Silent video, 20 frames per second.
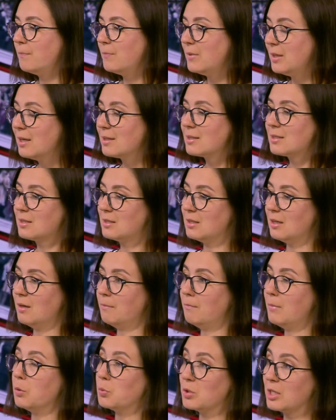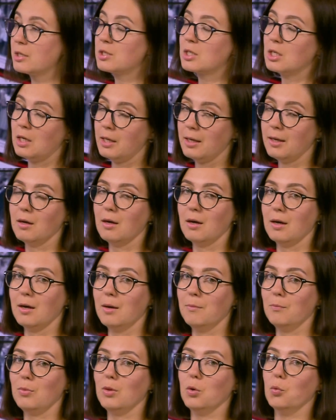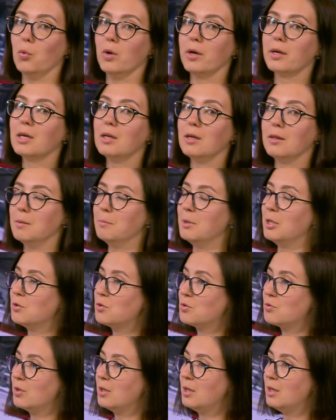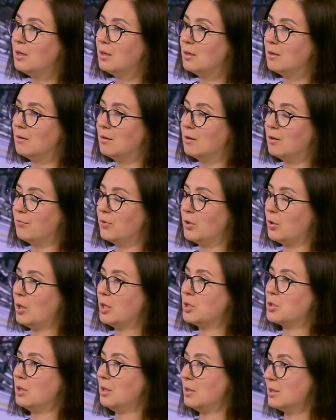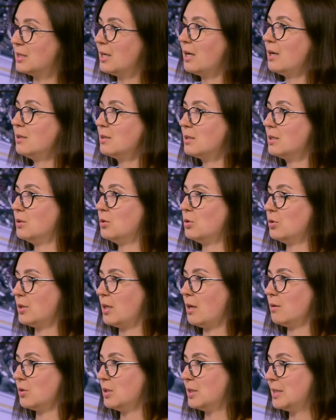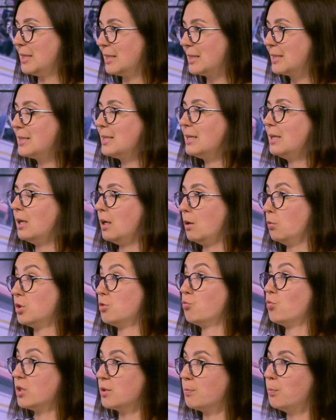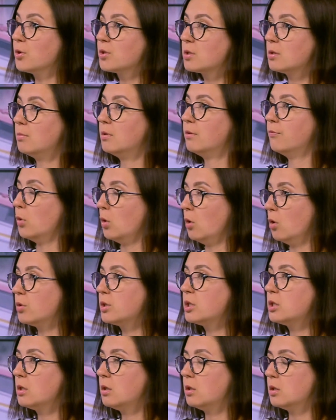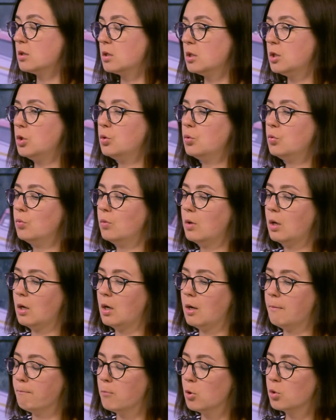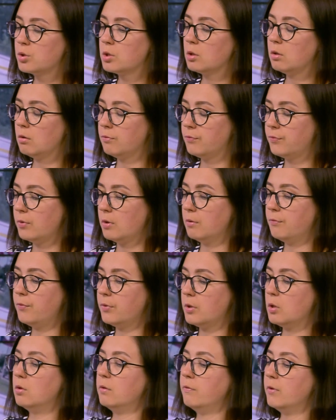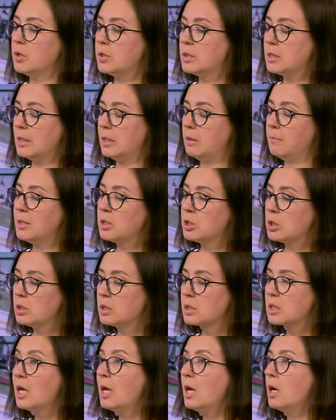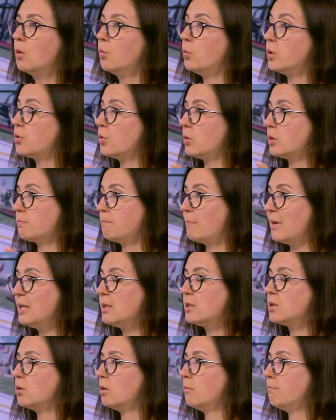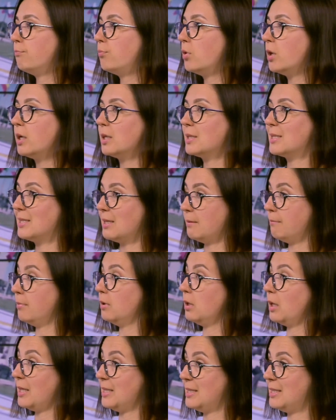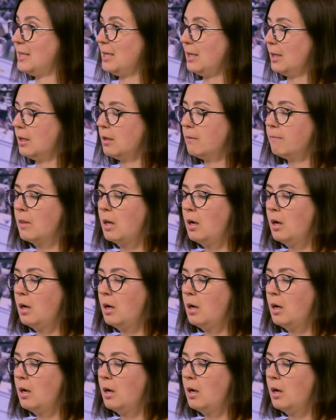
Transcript: Yes, I was actually working in the Ministry of Education and Science in 2016. I was responsible for launching this new model of university admissions, which was based on a pretty simple idea.